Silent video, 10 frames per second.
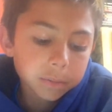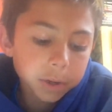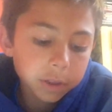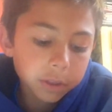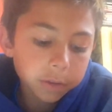
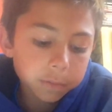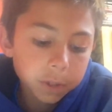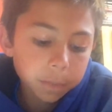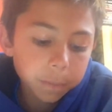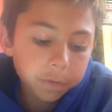put
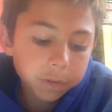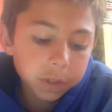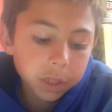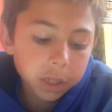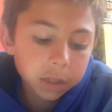thumbs up if you
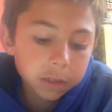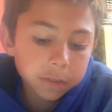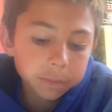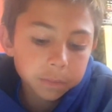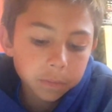think,
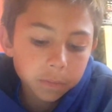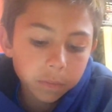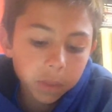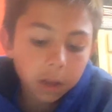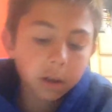
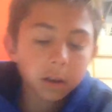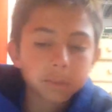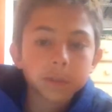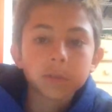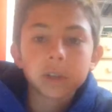
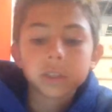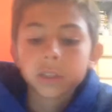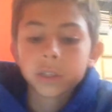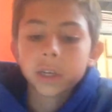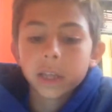Sebastian
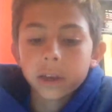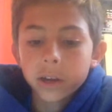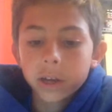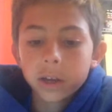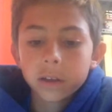should get a
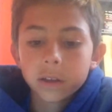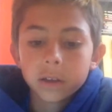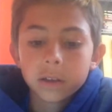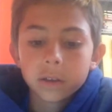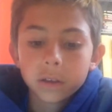haircut.
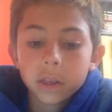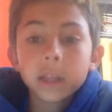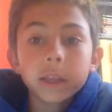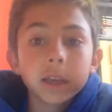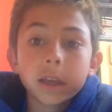
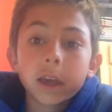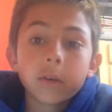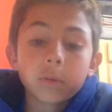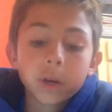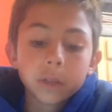He did
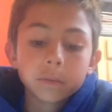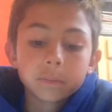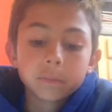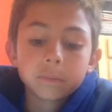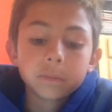get one.
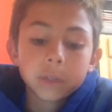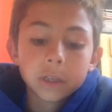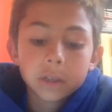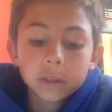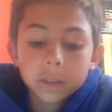
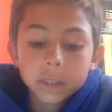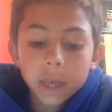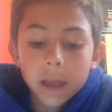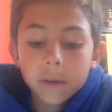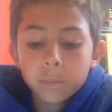
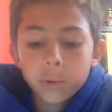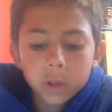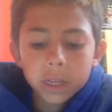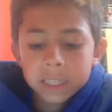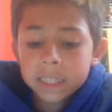Sam
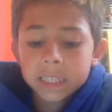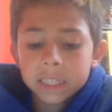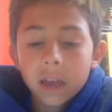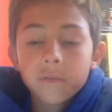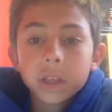put, like,
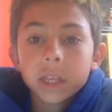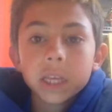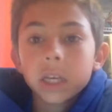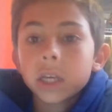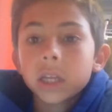
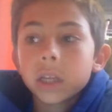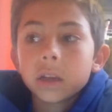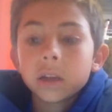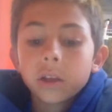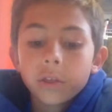17
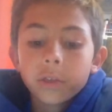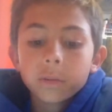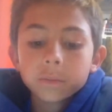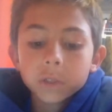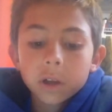
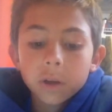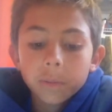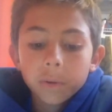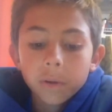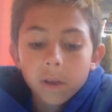thumbs up,
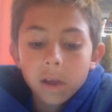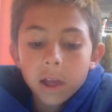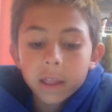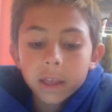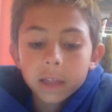
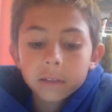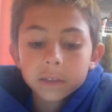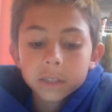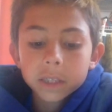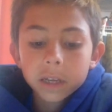and
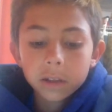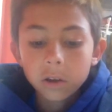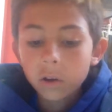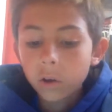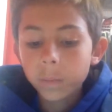Hannah said,
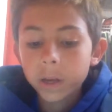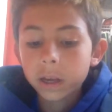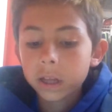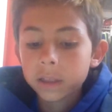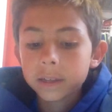oh my
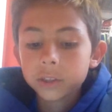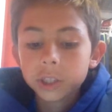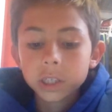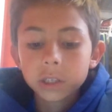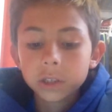god, that
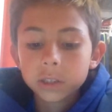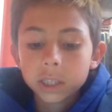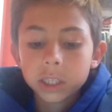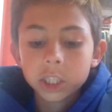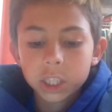drink looked
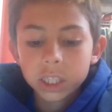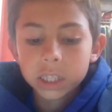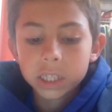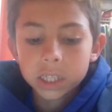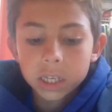like
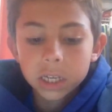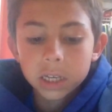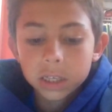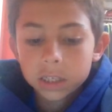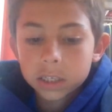cheese.
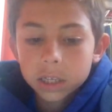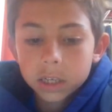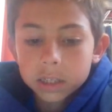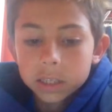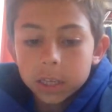
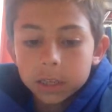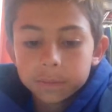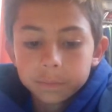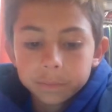Disgusting.